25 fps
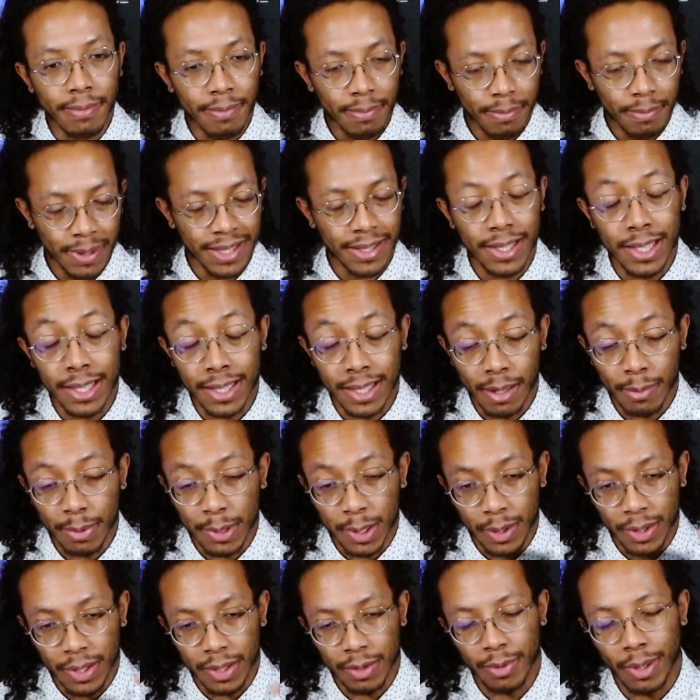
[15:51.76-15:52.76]
But this
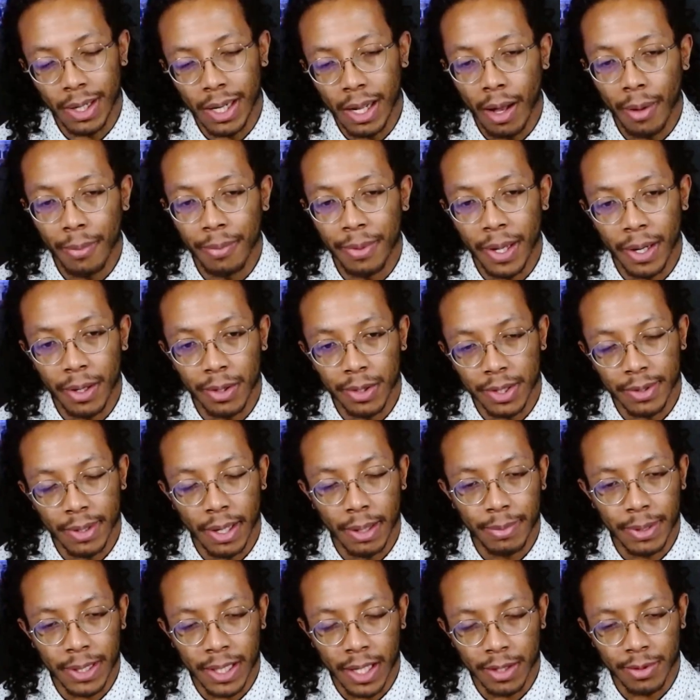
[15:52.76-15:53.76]
episode is really up there as
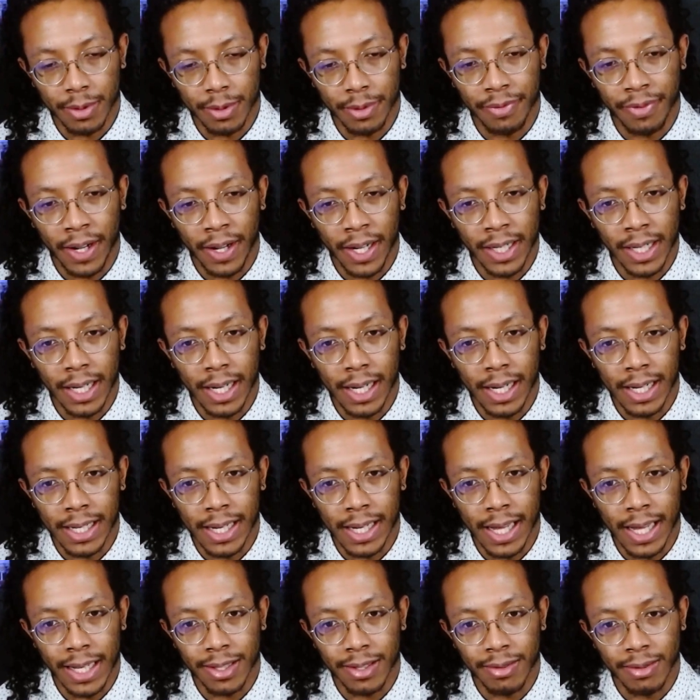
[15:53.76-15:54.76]
well, because we finally
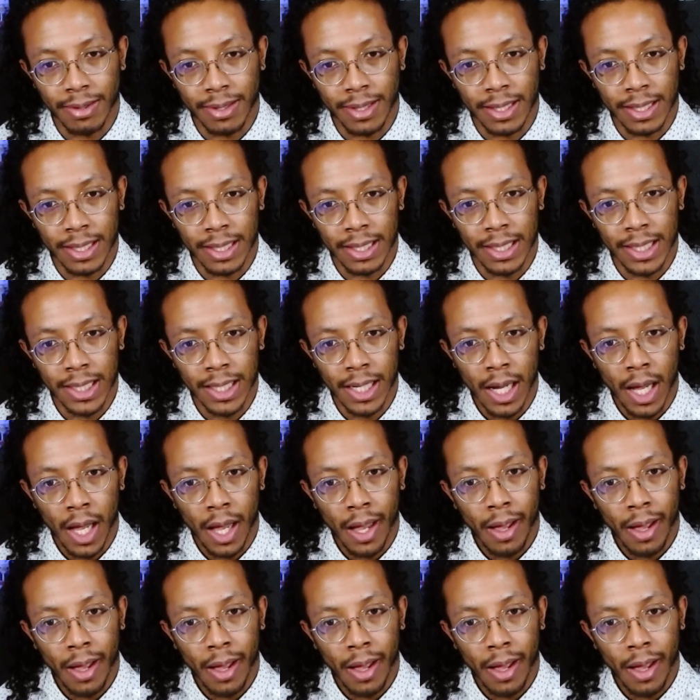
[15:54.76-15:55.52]
get to see